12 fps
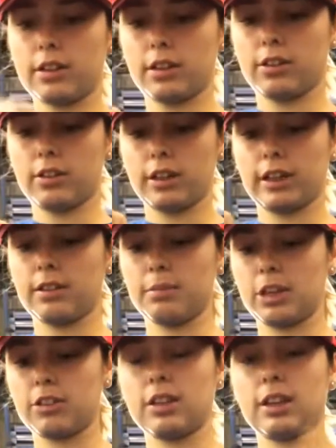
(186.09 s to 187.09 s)
I just like to make
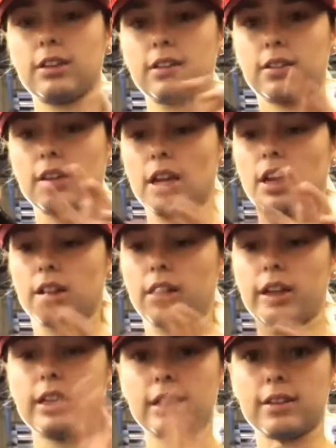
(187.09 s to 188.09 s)
sure that this
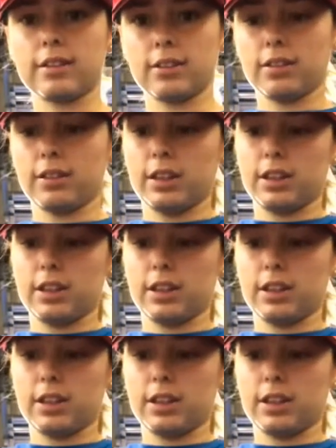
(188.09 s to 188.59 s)
line is still seated.